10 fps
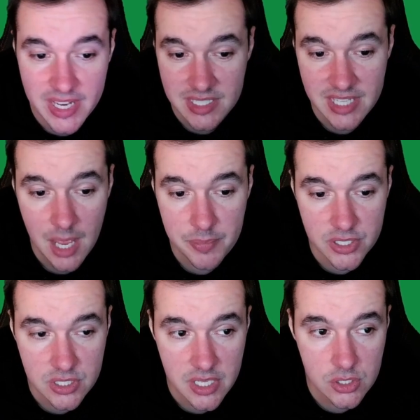step is
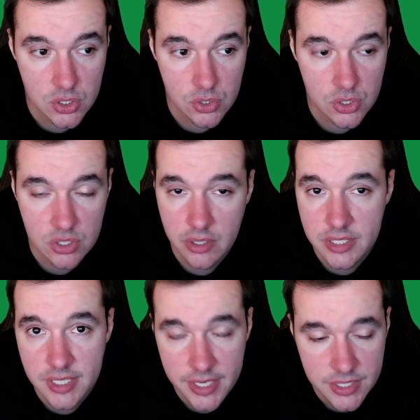then to start
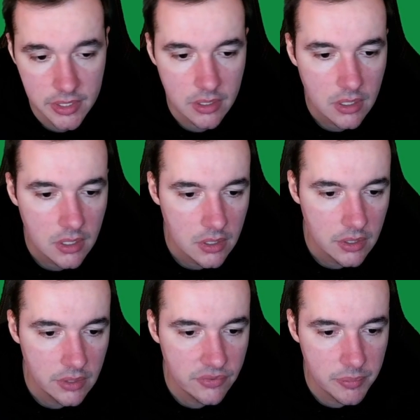testing
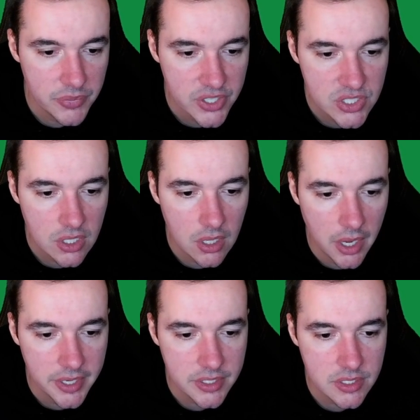from this
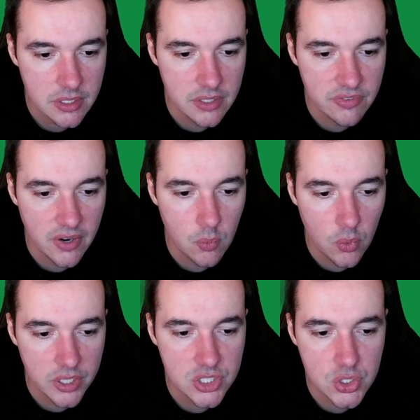client if I
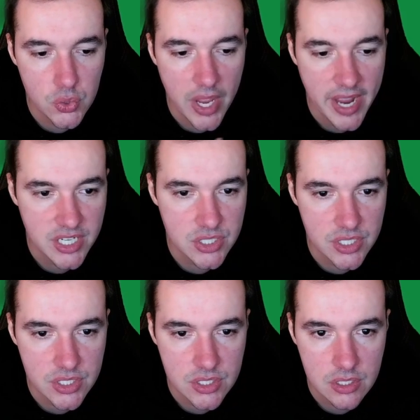want to
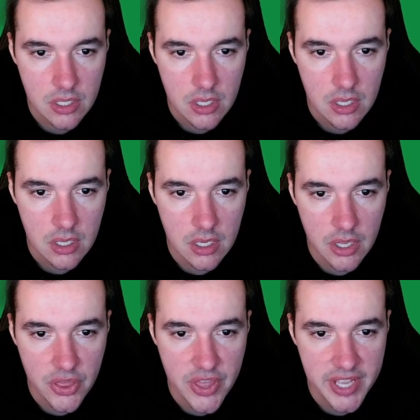access
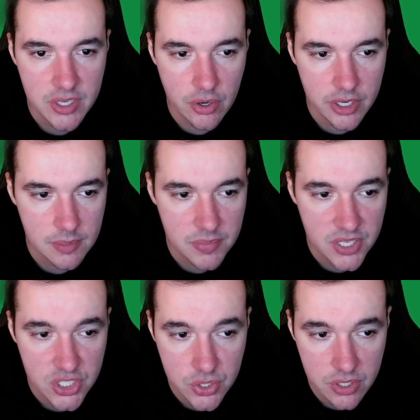that RDP
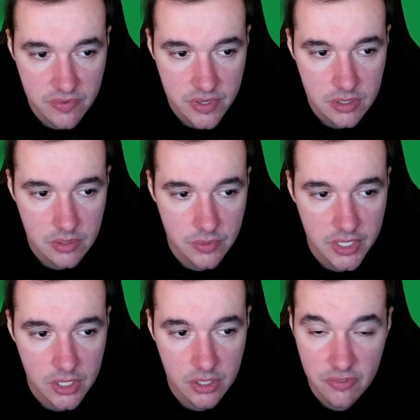server running
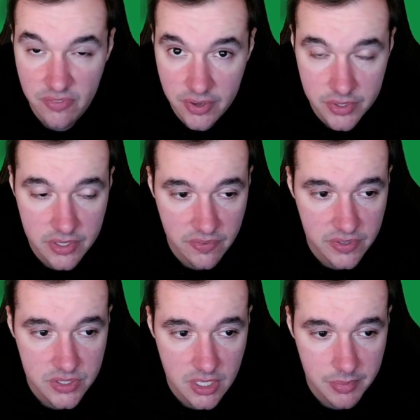on a very different
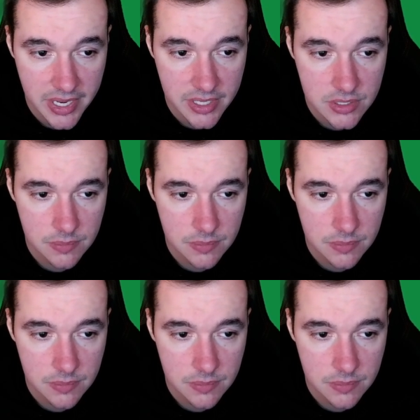subnet.